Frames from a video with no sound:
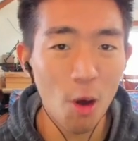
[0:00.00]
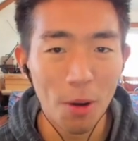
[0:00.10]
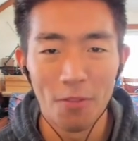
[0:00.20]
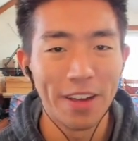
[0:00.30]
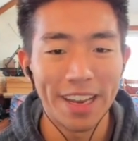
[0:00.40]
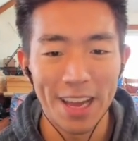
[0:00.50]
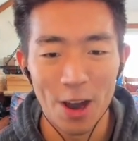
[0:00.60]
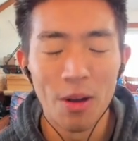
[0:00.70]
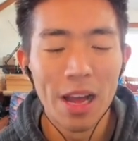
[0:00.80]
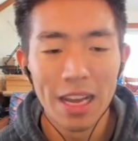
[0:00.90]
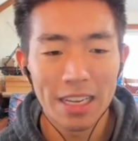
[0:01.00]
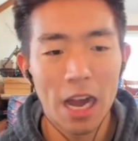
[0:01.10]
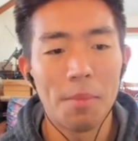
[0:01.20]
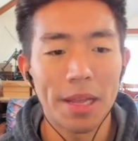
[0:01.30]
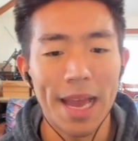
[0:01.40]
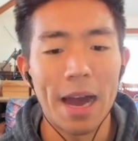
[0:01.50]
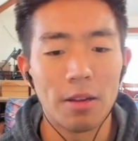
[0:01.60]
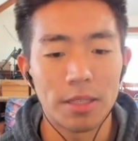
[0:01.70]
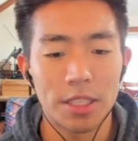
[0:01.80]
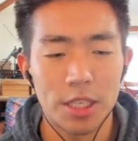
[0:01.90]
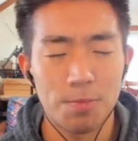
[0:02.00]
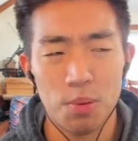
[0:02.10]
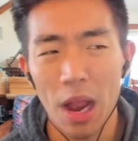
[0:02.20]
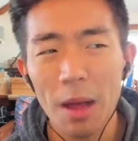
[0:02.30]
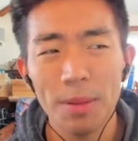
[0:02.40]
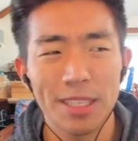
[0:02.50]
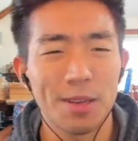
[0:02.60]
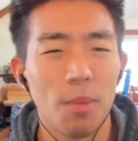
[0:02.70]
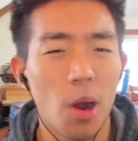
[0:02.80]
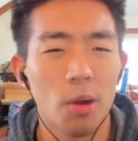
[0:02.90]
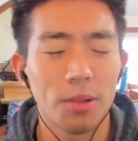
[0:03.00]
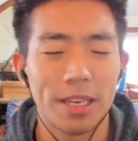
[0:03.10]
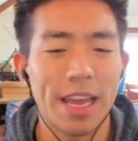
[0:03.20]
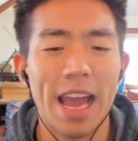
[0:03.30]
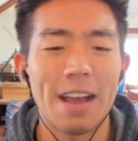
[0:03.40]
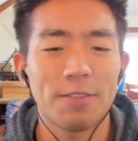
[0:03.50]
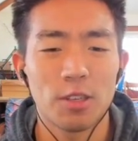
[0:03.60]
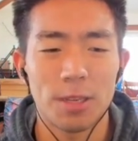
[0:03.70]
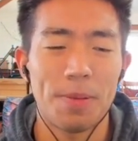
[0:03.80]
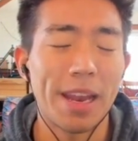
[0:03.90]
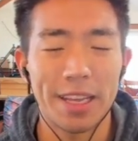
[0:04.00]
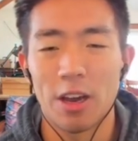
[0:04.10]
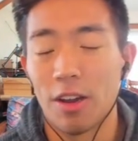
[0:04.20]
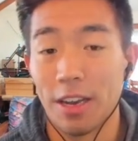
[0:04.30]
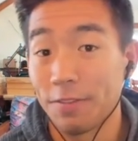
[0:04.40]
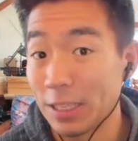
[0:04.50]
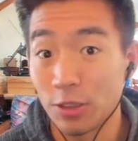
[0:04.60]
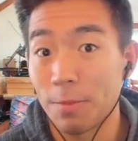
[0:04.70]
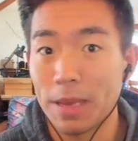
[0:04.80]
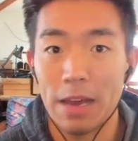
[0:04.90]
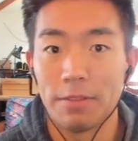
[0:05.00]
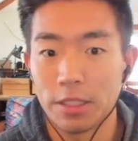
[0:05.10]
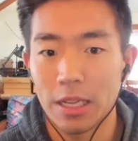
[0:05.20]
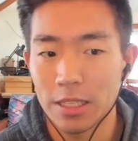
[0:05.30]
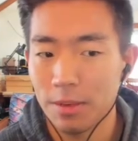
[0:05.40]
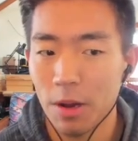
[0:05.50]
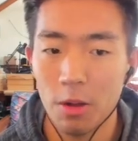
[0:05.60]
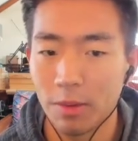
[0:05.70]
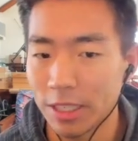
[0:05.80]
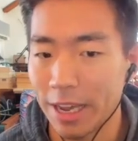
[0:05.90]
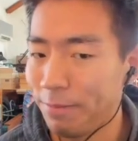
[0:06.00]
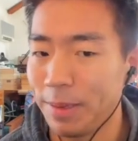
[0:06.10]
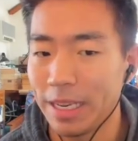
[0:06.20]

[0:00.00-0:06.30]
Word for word: Bowl video coming out probably tomorrow or the day after, depending on if they drop Calvin Johnson tomorrow, which I've been